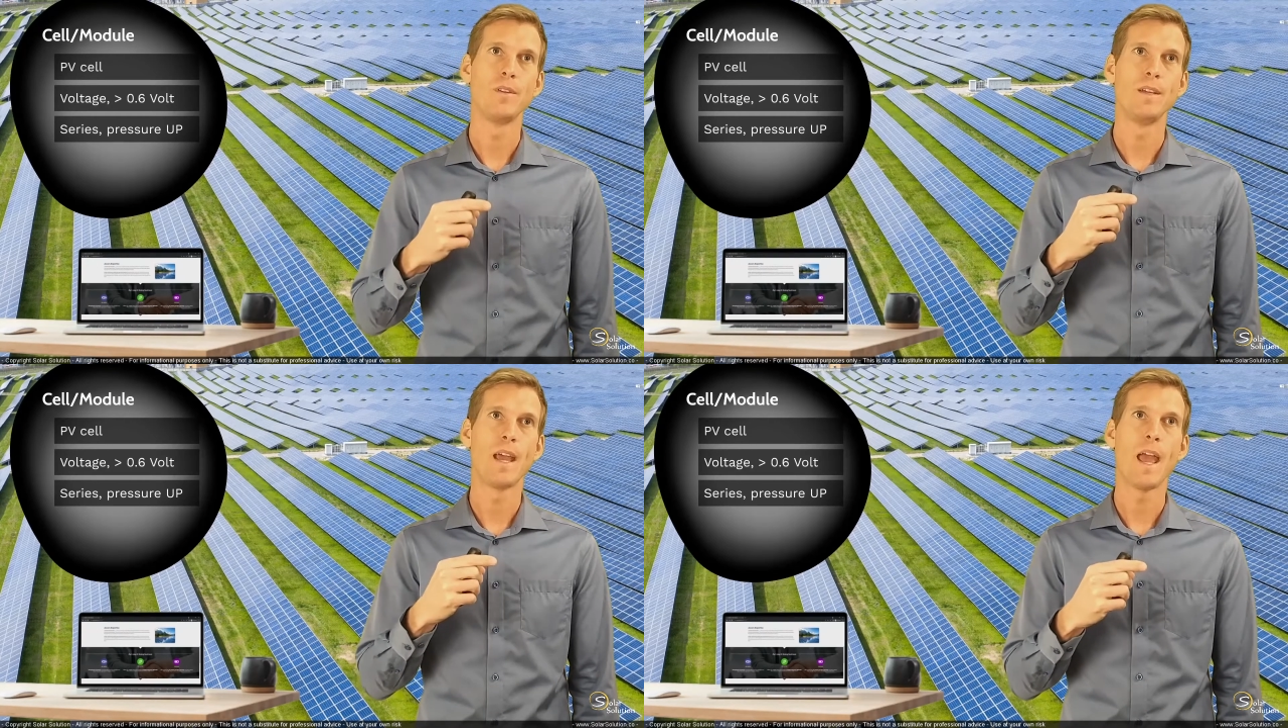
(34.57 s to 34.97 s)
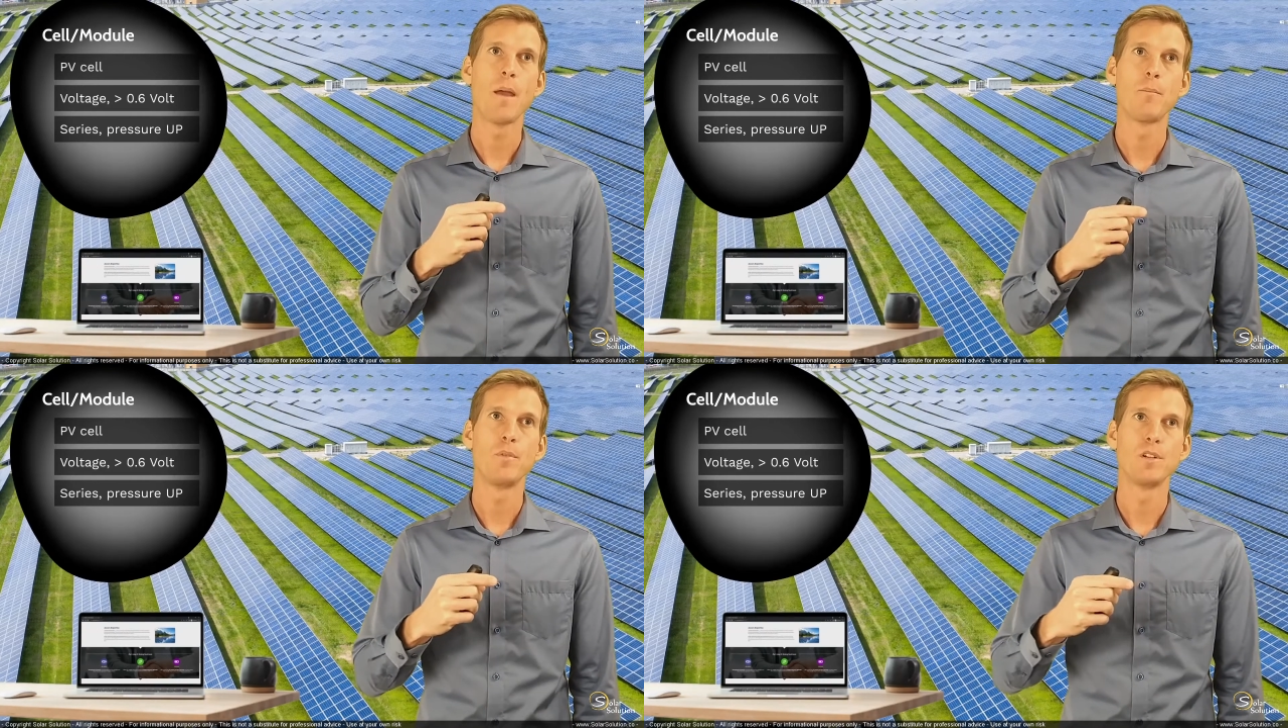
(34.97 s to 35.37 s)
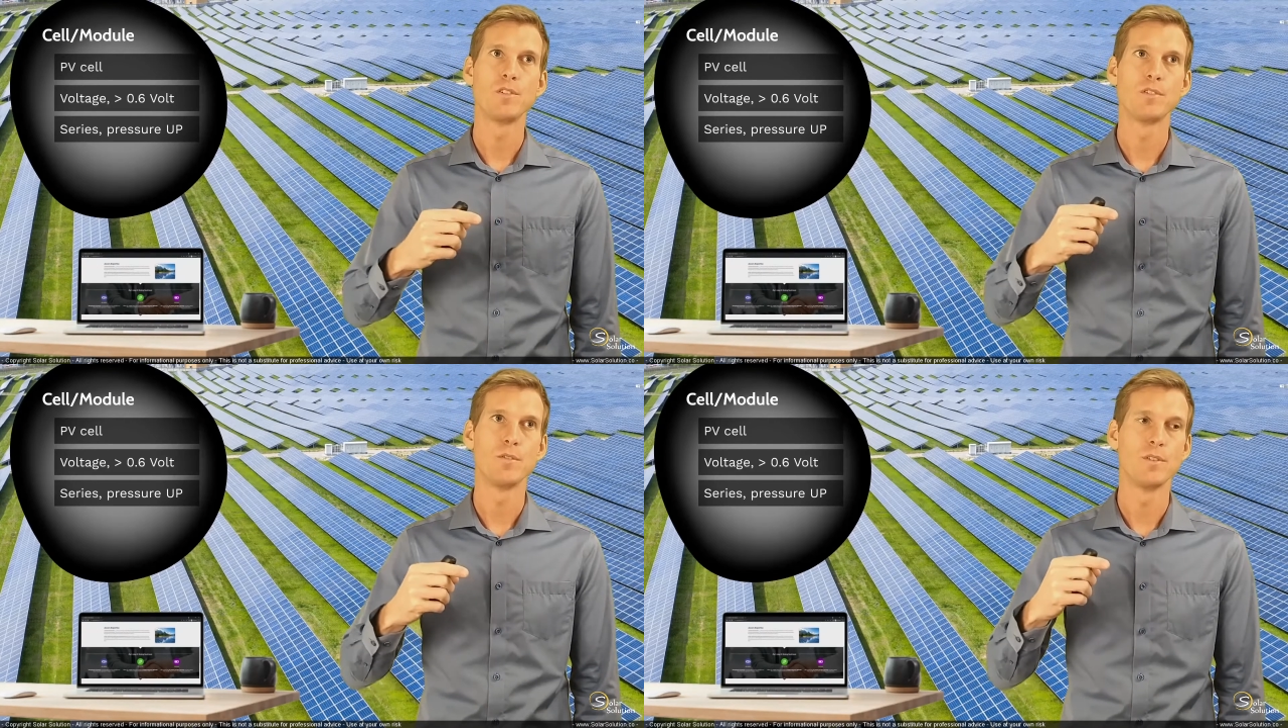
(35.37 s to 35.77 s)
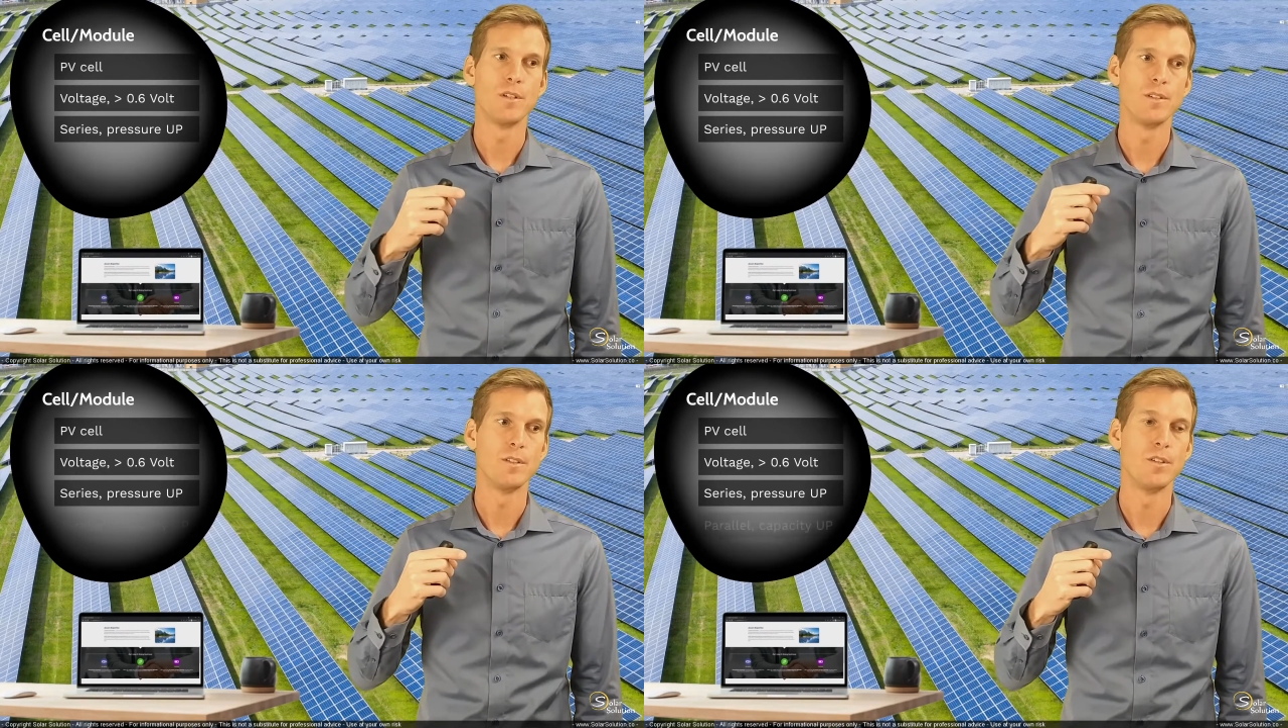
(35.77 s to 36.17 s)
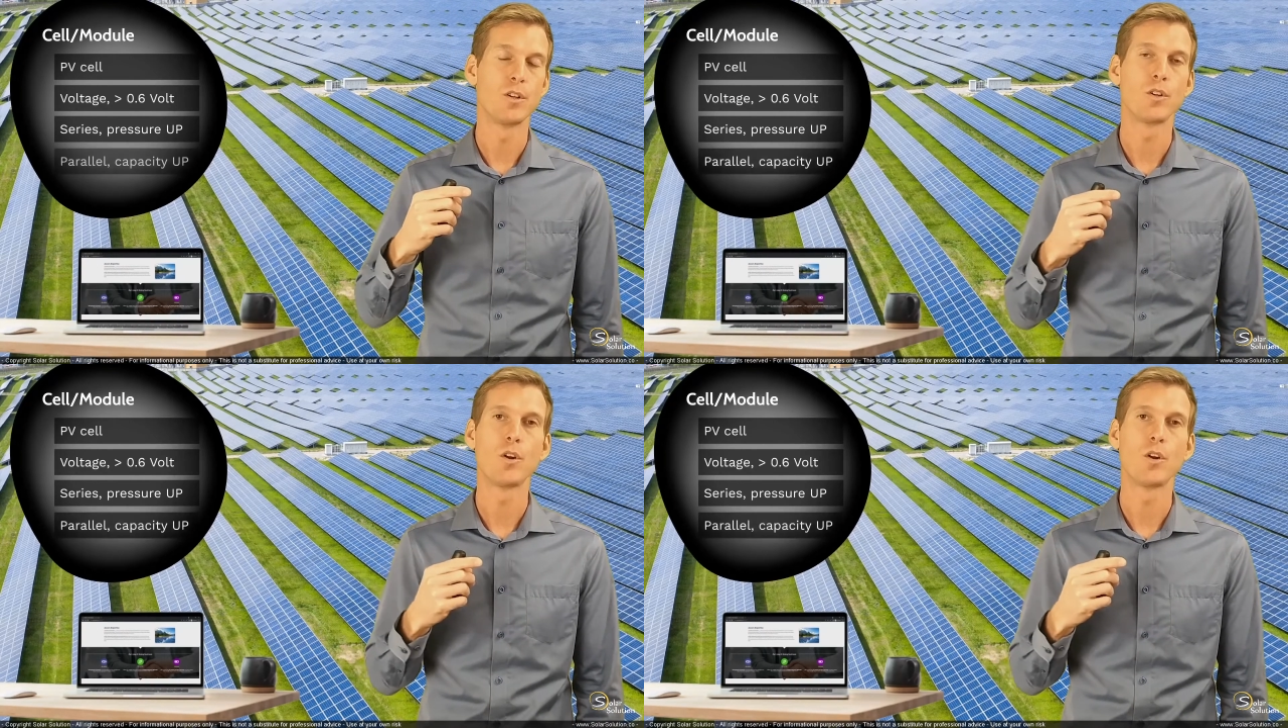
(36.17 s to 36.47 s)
the amperage, so the, the, the